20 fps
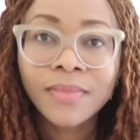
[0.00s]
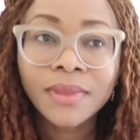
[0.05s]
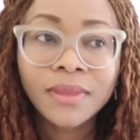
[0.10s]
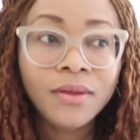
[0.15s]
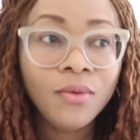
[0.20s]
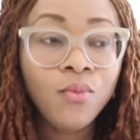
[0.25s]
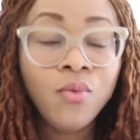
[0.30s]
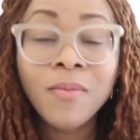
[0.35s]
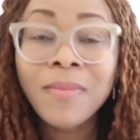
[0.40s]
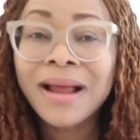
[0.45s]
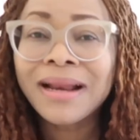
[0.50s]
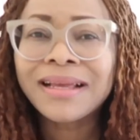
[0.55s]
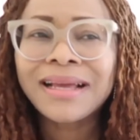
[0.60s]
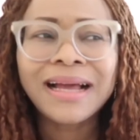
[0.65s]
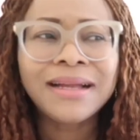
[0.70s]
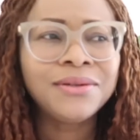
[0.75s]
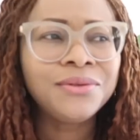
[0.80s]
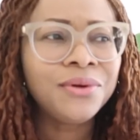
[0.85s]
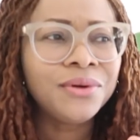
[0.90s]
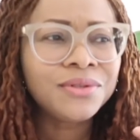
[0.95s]
The woman
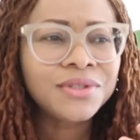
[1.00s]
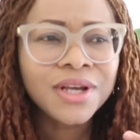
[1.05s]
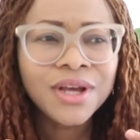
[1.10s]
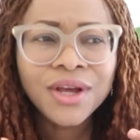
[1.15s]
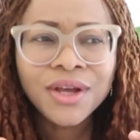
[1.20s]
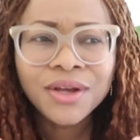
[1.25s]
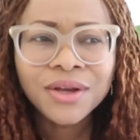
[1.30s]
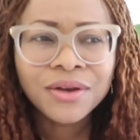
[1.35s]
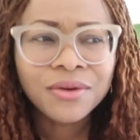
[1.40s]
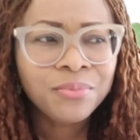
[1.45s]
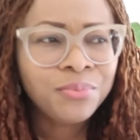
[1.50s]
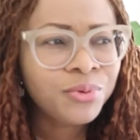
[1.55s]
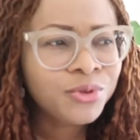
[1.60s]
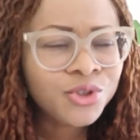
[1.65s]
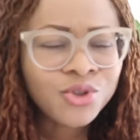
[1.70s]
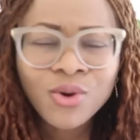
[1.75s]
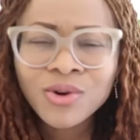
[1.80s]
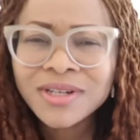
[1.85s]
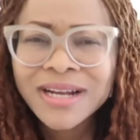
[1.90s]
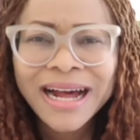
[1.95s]
cannot
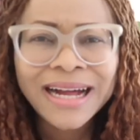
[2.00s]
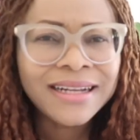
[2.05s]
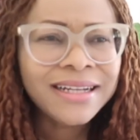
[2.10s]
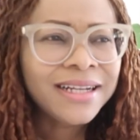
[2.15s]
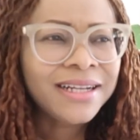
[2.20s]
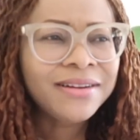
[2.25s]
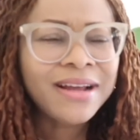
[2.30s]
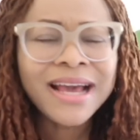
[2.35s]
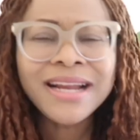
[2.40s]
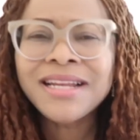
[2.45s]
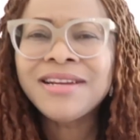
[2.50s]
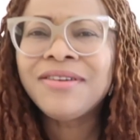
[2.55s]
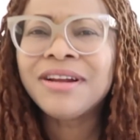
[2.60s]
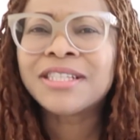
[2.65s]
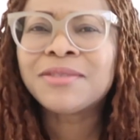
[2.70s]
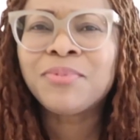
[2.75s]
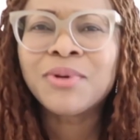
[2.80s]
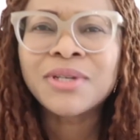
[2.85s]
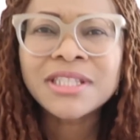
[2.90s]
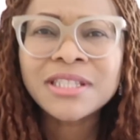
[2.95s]
shoulder any
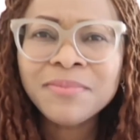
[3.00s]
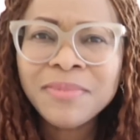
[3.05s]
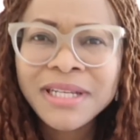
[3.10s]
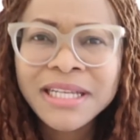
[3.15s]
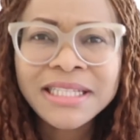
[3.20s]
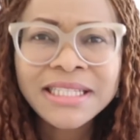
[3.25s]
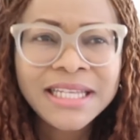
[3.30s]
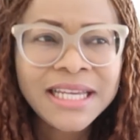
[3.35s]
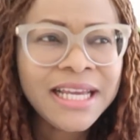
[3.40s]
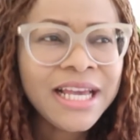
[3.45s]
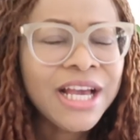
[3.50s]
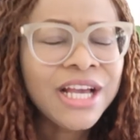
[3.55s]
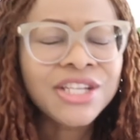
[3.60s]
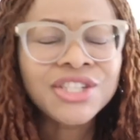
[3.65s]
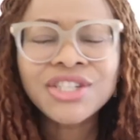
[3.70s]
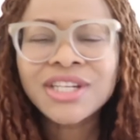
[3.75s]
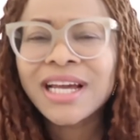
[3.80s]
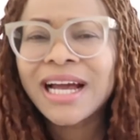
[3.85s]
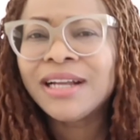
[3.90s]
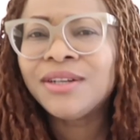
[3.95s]
responsibility.
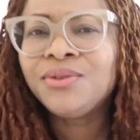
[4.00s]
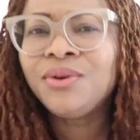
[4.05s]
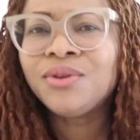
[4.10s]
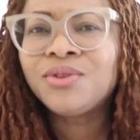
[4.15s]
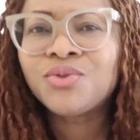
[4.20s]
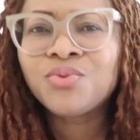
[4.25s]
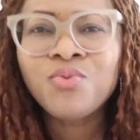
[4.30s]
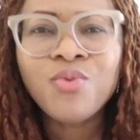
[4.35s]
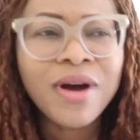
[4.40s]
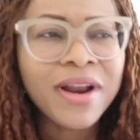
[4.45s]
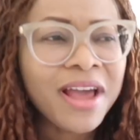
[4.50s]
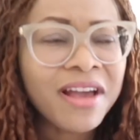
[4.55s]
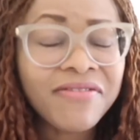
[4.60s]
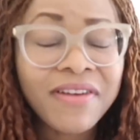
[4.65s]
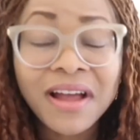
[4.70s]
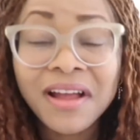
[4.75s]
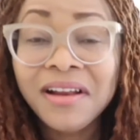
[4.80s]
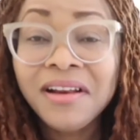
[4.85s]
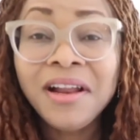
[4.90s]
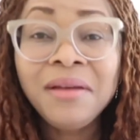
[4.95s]
She cannot
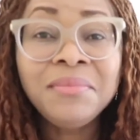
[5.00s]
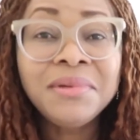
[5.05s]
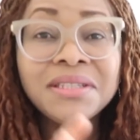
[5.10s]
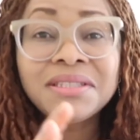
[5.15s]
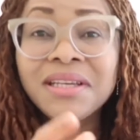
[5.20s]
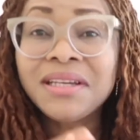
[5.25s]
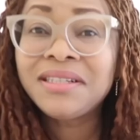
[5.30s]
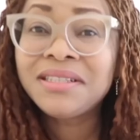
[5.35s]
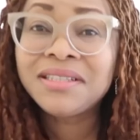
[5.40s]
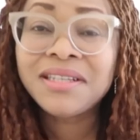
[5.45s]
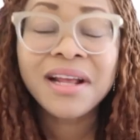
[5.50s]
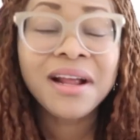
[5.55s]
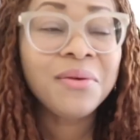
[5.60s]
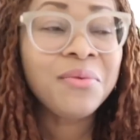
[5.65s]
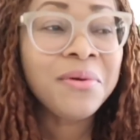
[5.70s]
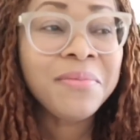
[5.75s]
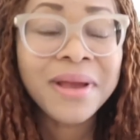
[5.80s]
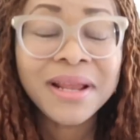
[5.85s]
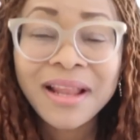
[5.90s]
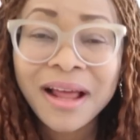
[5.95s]
whatever. Let me say this. There are
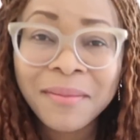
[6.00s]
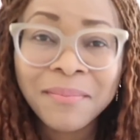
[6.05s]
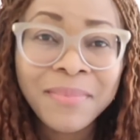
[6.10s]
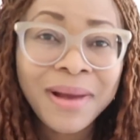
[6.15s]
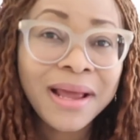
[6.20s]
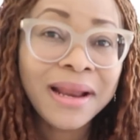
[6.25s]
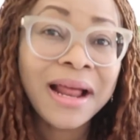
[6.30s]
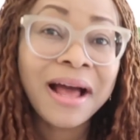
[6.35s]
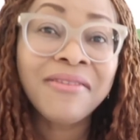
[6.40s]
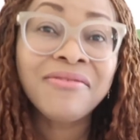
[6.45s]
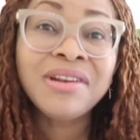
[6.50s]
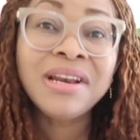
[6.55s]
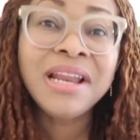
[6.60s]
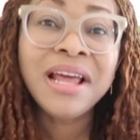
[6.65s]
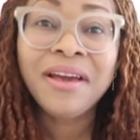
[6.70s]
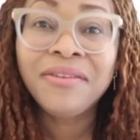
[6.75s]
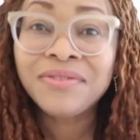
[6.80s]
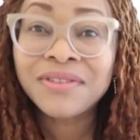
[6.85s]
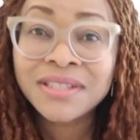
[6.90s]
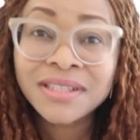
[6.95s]
women that men have
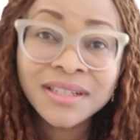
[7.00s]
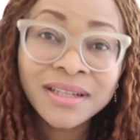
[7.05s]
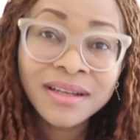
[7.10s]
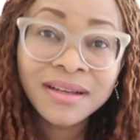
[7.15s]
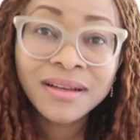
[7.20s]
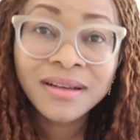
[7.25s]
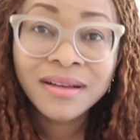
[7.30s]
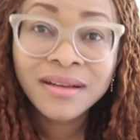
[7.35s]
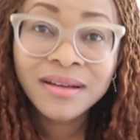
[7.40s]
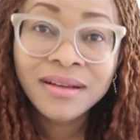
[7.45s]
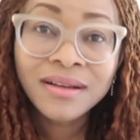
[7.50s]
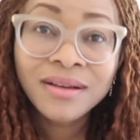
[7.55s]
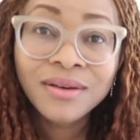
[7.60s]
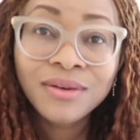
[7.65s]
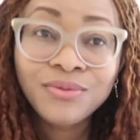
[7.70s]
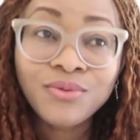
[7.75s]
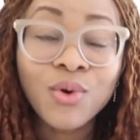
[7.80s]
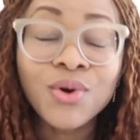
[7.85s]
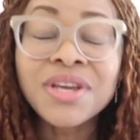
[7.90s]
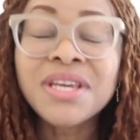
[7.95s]
left
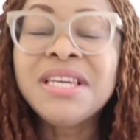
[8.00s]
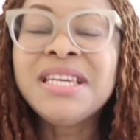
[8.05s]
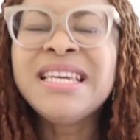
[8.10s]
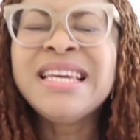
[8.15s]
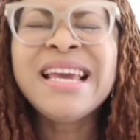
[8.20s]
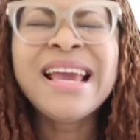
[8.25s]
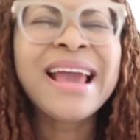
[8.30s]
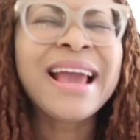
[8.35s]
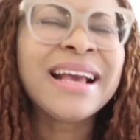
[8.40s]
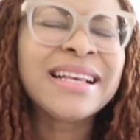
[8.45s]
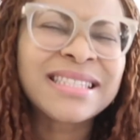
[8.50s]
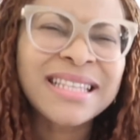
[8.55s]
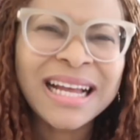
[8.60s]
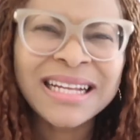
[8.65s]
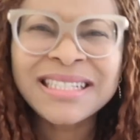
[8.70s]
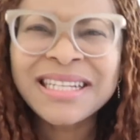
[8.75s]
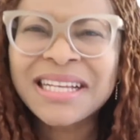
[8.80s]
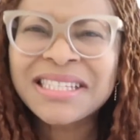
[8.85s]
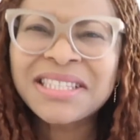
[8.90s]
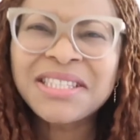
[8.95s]
for years
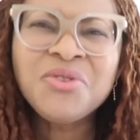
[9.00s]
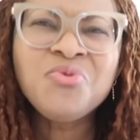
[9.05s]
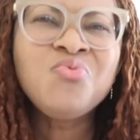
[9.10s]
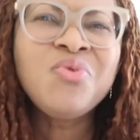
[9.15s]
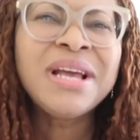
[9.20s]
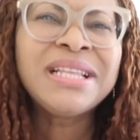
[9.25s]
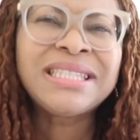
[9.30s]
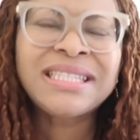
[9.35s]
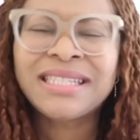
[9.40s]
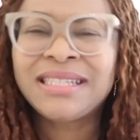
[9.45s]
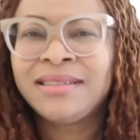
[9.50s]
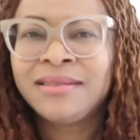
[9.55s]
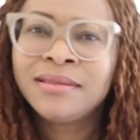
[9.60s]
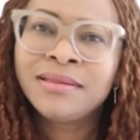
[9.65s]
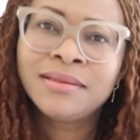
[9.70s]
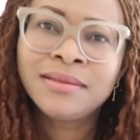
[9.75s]
and they are still waiting.